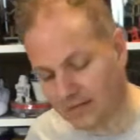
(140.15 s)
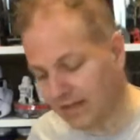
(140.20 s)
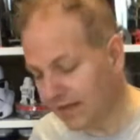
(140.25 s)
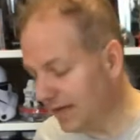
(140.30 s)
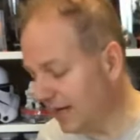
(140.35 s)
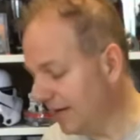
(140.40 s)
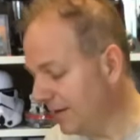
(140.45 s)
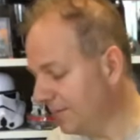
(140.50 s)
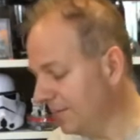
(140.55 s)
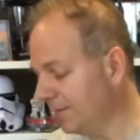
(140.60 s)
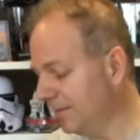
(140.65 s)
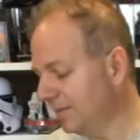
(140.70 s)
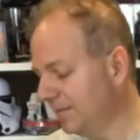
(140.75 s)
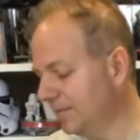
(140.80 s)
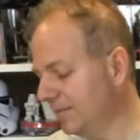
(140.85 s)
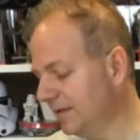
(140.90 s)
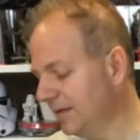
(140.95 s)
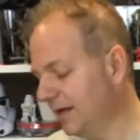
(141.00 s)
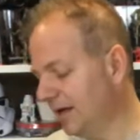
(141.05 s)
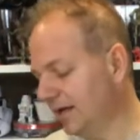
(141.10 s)
um,
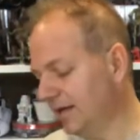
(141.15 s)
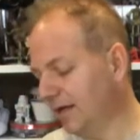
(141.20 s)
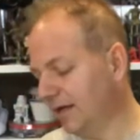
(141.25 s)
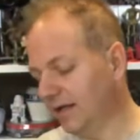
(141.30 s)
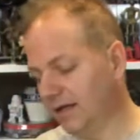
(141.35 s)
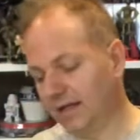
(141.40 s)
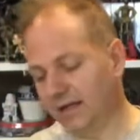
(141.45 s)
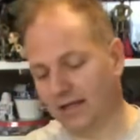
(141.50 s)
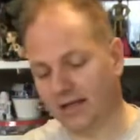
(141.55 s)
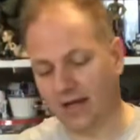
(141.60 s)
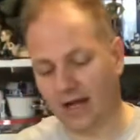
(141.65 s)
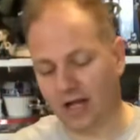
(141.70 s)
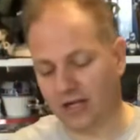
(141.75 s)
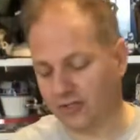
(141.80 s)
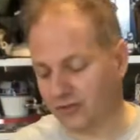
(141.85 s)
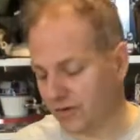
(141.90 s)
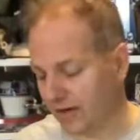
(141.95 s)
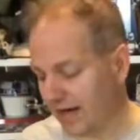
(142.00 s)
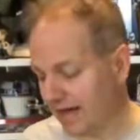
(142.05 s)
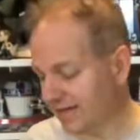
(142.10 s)
on, in
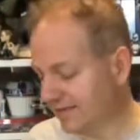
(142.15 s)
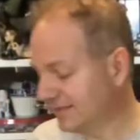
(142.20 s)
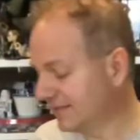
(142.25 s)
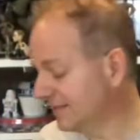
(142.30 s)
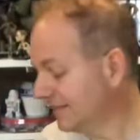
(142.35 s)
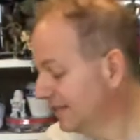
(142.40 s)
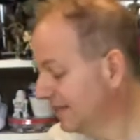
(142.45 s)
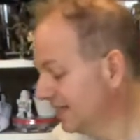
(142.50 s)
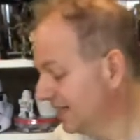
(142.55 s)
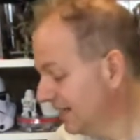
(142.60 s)
contrast,